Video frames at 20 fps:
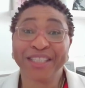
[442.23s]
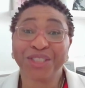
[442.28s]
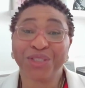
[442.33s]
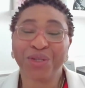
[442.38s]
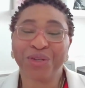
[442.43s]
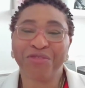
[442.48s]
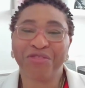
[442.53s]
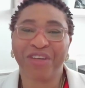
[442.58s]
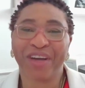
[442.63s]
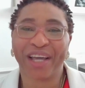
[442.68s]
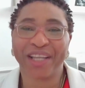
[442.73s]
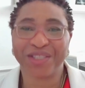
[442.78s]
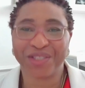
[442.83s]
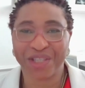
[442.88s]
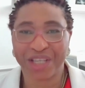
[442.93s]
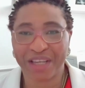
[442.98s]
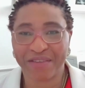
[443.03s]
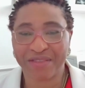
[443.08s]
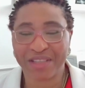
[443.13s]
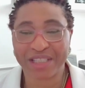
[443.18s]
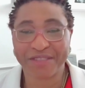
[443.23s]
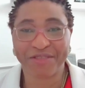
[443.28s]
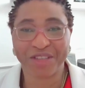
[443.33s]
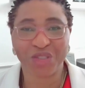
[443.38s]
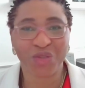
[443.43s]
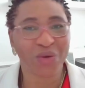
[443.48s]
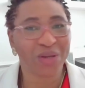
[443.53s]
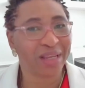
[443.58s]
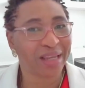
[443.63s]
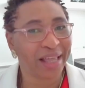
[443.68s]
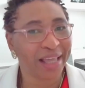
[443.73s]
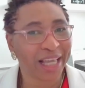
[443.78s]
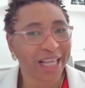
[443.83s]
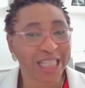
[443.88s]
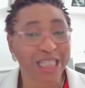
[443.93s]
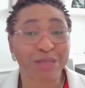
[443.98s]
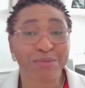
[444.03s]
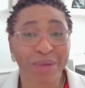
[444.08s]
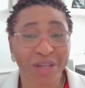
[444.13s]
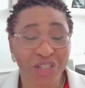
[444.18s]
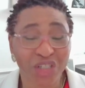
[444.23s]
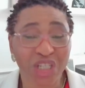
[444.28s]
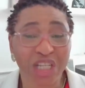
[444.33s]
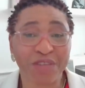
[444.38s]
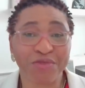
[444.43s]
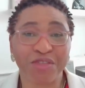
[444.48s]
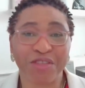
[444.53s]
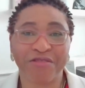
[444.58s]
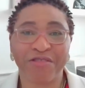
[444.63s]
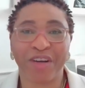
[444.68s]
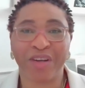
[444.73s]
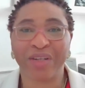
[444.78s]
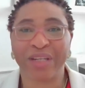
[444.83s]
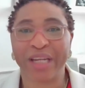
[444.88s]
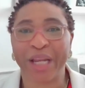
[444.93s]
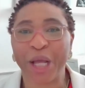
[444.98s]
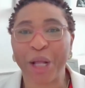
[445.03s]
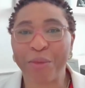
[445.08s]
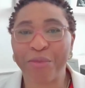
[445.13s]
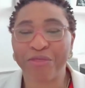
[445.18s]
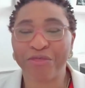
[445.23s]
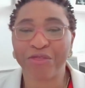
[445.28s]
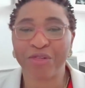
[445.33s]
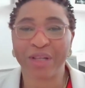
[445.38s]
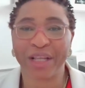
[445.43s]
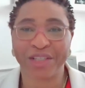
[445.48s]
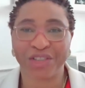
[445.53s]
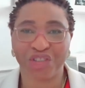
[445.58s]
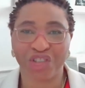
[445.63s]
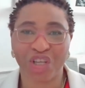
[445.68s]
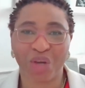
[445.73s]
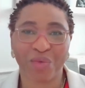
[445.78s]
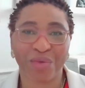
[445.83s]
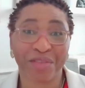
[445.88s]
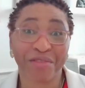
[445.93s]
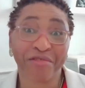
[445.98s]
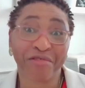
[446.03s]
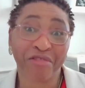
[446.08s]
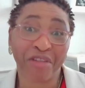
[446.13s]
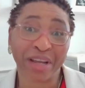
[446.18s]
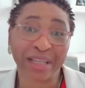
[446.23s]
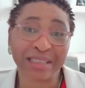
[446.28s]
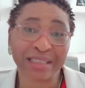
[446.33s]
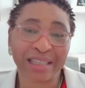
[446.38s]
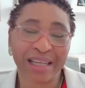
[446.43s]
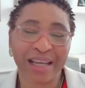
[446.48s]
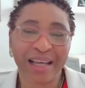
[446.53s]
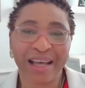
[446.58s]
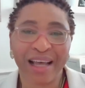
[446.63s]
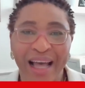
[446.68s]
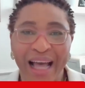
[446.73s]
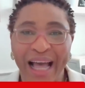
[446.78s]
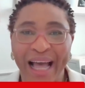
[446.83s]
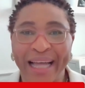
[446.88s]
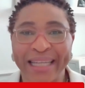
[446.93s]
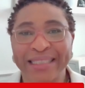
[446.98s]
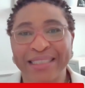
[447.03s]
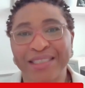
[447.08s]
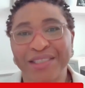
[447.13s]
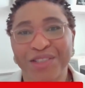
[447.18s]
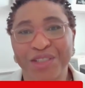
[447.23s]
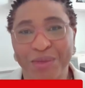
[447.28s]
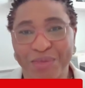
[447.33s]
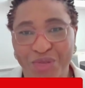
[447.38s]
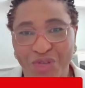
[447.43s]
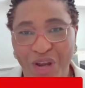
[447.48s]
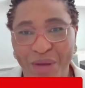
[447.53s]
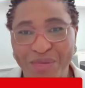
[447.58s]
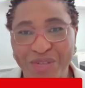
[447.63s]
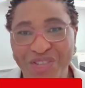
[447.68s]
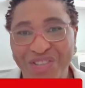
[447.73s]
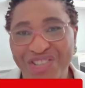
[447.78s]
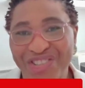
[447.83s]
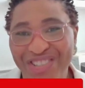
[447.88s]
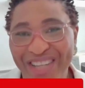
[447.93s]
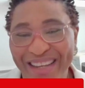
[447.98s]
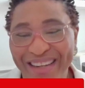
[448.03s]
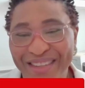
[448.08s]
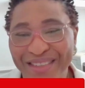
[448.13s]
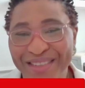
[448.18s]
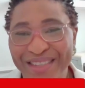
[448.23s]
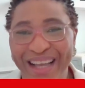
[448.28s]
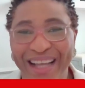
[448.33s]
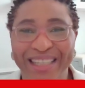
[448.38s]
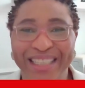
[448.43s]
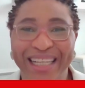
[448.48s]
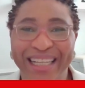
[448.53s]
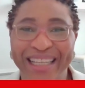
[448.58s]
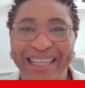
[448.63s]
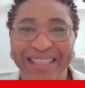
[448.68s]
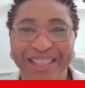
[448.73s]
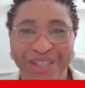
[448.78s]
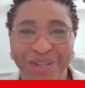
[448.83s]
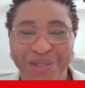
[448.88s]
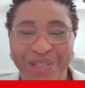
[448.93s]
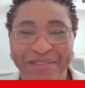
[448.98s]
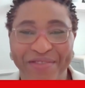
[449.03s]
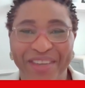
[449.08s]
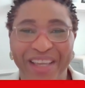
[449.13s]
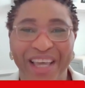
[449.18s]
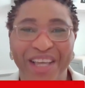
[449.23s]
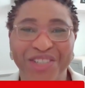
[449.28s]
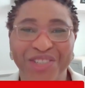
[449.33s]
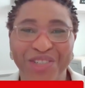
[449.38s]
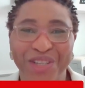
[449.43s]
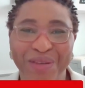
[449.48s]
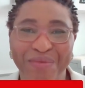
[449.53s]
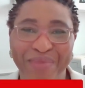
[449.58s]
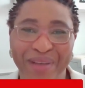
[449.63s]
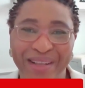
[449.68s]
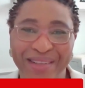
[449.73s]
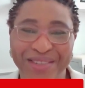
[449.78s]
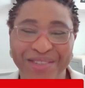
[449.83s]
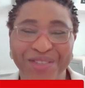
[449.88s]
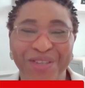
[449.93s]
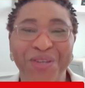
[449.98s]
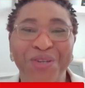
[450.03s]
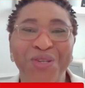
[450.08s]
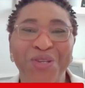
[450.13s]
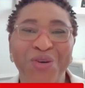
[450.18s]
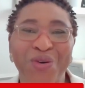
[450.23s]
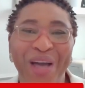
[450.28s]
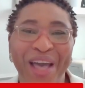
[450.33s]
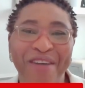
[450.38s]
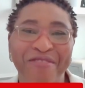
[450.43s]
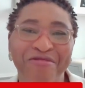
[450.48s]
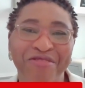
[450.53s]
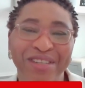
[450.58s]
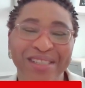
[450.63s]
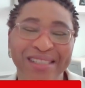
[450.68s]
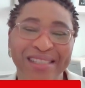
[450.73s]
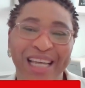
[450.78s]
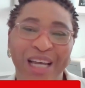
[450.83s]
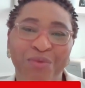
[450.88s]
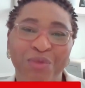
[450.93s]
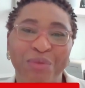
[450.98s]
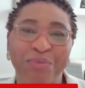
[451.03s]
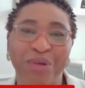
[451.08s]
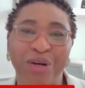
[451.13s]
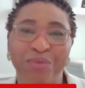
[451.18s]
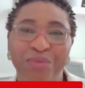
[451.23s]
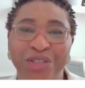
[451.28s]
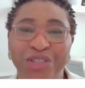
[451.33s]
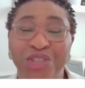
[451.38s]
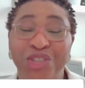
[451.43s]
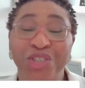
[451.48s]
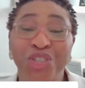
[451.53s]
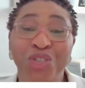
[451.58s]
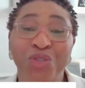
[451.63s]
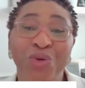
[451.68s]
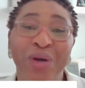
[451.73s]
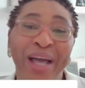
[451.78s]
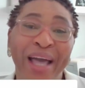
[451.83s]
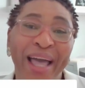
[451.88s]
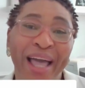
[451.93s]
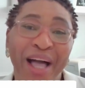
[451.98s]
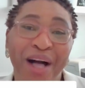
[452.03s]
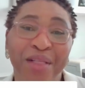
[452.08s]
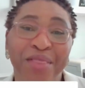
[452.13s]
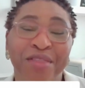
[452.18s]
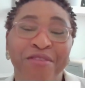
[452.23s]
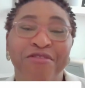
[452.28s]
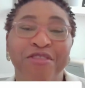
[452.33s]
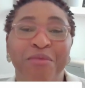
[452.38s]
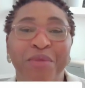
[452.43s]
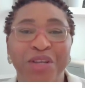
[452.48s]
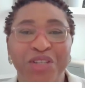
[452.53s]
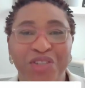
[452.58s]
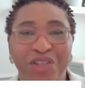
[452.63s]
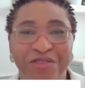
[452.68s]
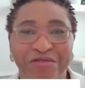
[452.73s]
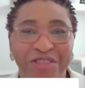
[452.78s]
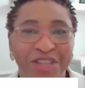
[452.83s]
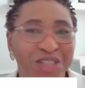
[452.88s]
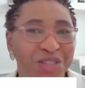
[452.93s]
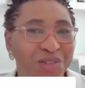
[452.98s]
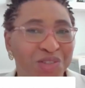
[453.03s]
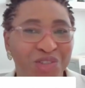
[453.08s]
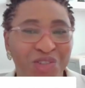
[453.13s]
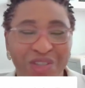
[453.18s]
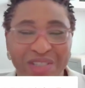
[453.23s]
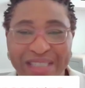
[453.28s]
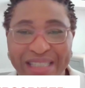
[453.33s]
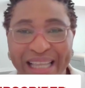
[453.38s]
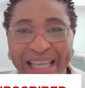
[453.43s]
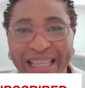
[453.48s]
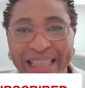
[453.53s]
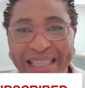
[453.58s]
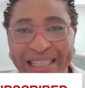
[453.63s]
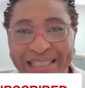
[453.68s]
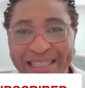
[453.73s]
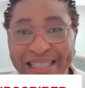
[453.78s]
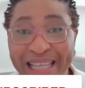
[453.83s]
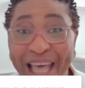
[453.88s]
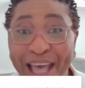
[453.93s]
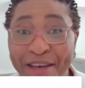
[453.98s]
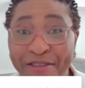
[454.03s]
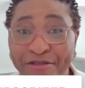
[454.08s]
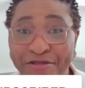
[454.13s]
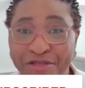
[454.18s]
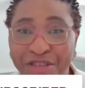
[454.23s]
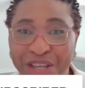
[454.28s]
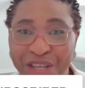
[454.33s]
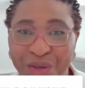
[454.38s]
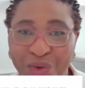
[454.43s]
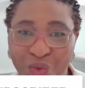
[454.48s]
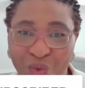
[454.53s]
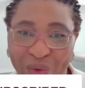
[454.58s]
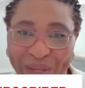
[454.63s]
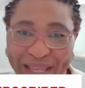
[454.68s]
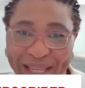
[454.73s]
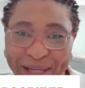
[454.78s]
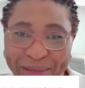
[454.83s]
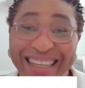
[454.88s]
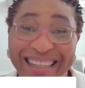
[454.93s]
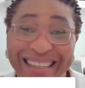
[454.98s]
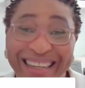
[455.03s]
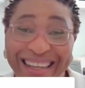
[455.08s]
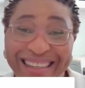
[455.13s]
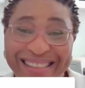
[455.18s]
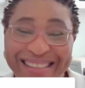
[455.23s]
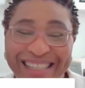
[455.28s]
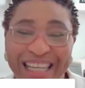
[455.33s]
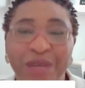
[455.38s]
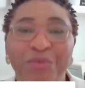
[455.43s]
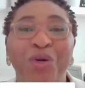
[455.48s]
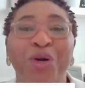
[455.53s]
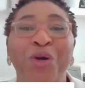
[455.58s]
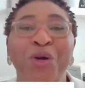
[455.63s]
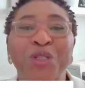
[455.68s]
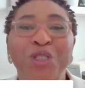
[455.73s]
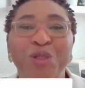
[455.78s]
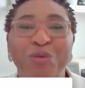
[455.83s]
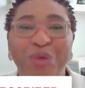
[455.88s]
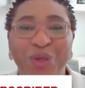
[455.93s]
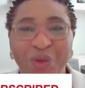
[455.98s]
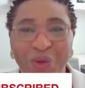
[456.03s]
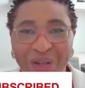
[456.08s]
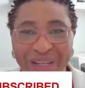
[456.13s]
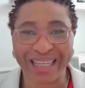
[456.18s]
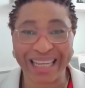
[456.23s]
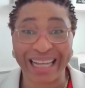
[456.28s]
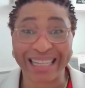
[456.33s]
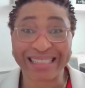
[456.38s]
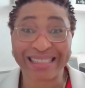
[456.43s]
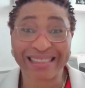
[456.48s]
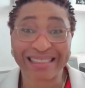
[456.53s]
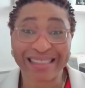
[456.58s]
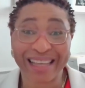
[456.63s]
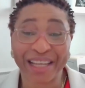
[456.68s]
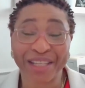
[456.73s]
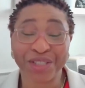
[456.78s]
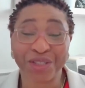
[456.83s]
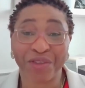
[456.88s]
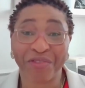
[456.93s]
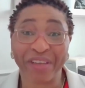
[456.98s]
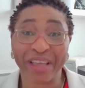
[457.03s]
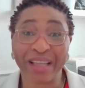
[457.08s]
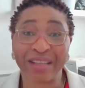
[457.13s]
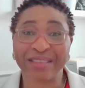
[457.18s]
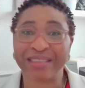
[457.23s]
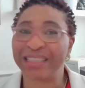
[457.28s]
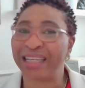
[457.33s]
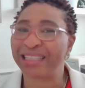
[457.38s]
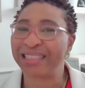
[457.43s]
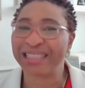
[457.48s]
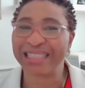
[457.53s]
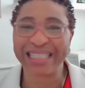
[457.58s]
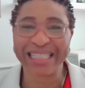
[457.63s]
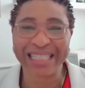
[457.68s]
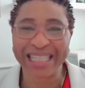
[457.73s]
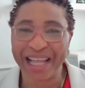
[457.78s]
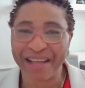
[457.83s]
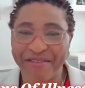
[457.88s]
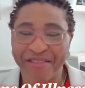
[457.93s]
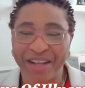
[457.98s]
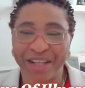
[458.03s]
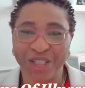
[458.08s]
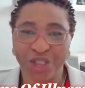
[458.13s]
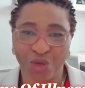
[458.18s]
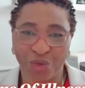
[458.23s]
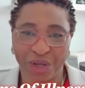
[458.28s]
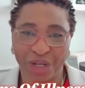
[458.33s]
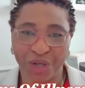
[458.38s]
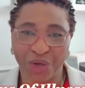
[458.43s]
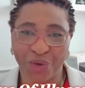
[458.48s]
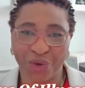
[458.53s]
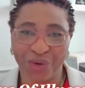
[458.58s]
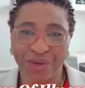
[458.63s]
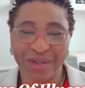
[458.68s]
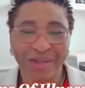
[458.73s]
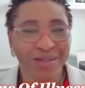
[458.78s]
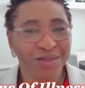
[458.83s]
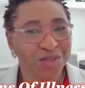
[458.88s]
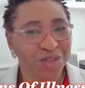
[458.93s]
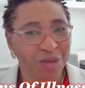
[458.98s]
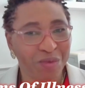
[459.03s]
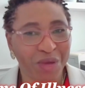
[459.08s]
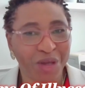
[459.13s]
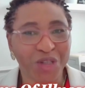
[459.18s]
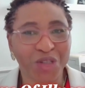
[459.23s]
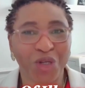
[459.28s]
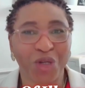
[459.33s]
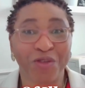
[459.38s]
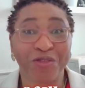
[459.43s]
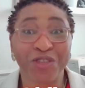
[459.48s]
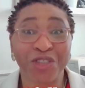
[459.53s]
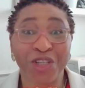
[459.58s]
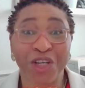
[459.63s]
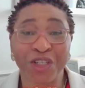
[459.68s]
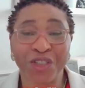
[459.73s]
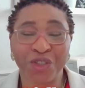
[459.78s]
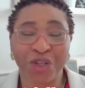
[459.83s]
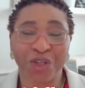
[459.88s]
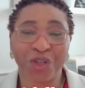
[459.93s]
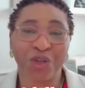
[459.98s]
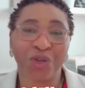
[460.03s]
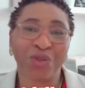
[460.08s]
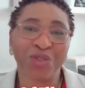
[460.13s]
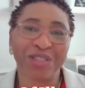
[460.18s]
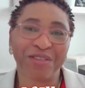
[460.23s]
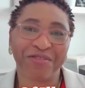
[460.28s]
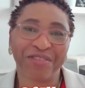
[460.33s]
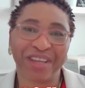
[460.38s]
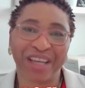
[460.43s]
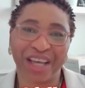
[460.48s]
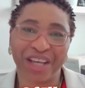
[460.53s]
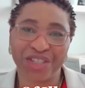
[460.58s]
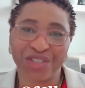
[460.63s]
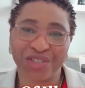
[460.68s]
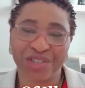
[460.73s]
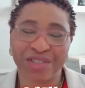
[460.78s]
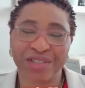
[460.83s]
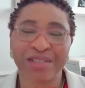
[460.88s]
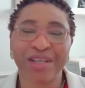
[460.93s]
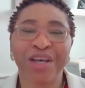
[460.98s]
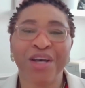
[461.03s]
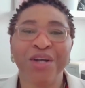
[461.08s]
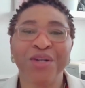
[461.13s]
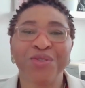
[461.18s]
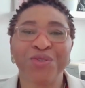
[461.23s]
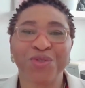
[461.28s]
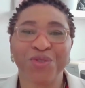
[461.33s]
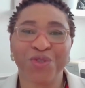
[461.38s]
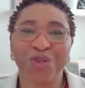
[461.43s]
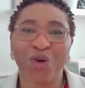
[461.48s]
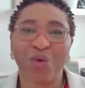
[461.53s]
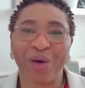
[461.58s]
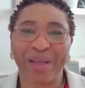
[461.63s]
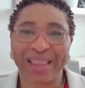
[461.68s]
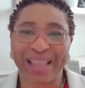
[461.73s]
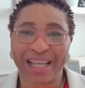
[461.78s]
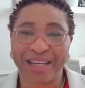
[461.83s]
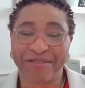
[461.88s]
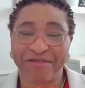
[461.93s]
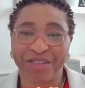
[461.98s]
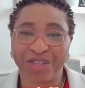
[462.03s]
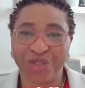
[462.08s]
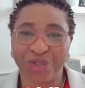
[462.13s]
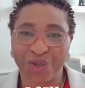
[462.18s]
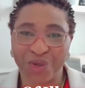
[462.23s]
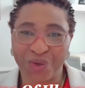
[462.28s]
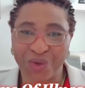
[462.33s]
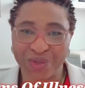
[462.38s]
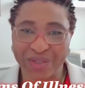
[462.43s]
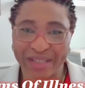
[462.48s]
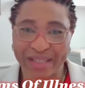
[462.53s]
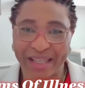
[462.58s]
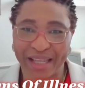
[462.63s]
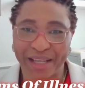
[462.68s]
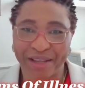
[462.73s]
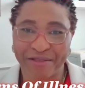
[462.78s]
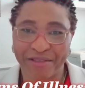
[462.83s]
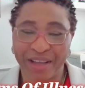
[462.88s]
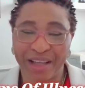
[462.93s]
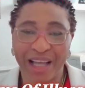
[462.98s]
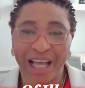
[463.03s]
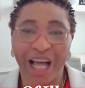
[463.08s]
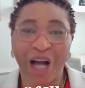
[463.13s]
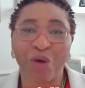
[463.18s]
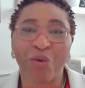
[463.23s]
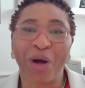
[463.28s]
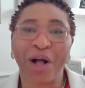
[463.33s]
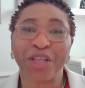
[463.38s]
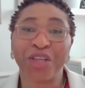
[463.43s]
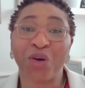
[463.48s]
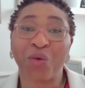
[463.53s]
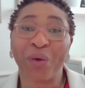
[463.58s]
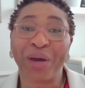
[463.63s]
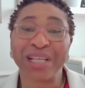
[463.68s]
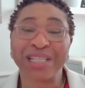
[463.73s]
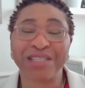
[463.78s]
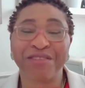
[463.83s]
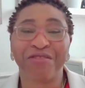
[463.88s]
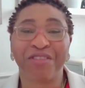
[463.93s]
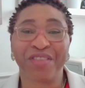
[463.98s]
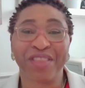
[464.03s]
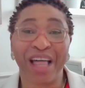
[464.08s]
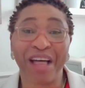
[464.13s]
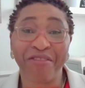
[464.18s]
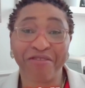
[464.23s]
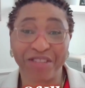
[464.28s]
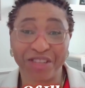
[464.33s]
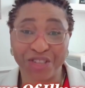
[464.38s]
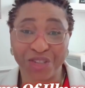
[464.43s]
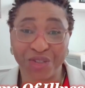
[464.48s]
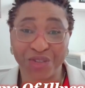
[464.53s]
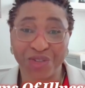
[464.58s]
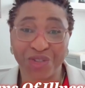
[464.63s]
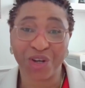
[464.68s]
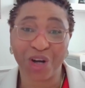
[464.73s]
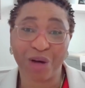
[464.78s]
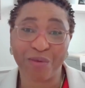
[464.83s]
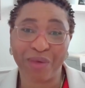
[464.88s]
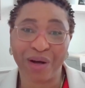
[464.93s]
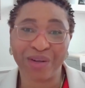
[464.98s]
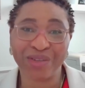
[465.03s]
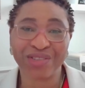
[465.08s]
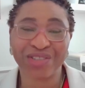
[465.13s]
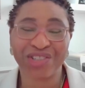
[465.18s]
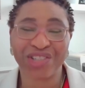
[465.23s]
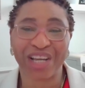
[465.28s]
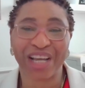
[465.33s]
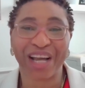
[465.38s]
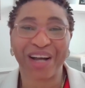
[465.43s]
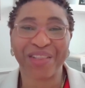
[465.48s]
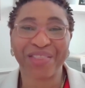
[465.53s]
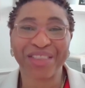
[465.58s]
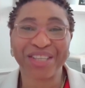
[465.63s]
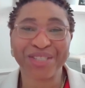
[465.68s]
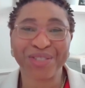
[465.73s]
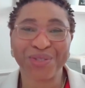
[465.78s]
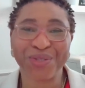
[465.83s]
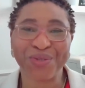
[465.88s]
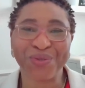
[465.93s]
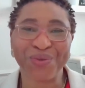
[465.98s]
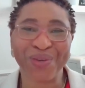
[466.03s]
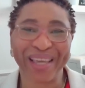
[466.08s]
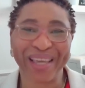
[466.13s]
Don't forget to give this video a like, especially if you found it helpful, and share with a friend, and subscribe to the channel and click the notification bell so you know every time we publish new health information videos just like this every week. Next time we're going to be looking at signs of illness never to ignore, so make sure you've turned on your notifications to know when that video goes live. And while you're waiting for that video to come out, check out these two